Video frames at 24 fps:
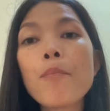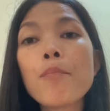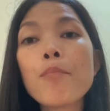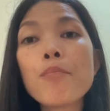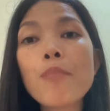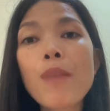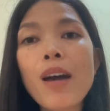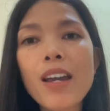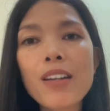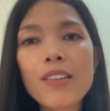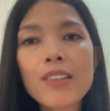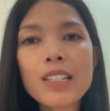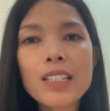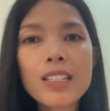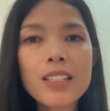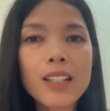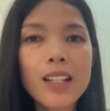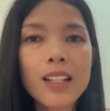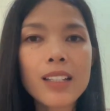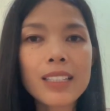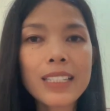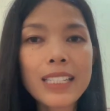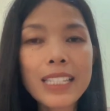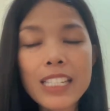
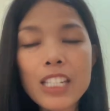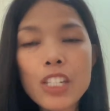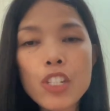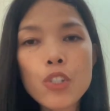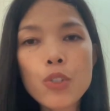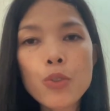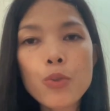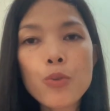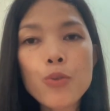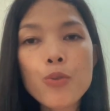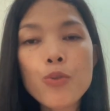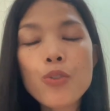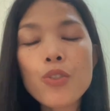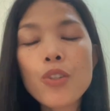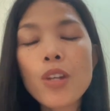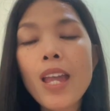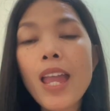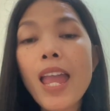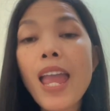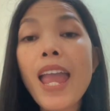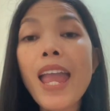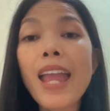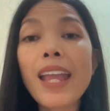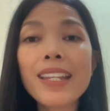marital issues,
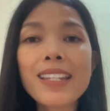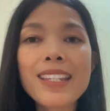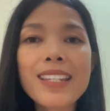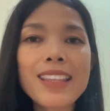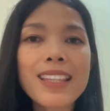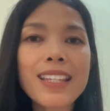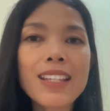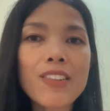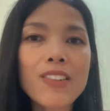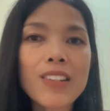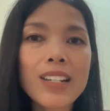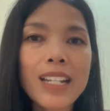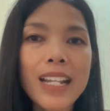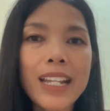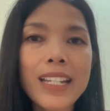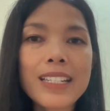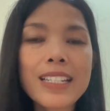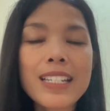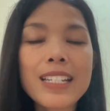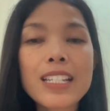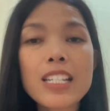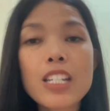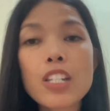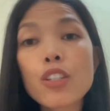anything
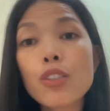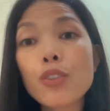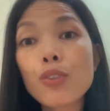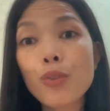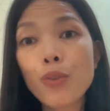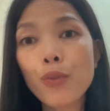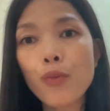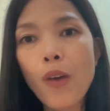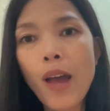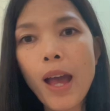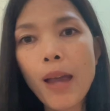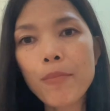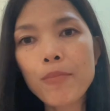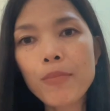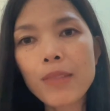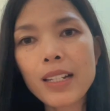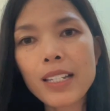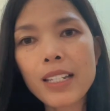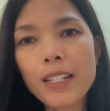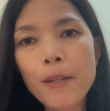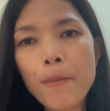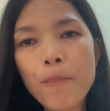related to family.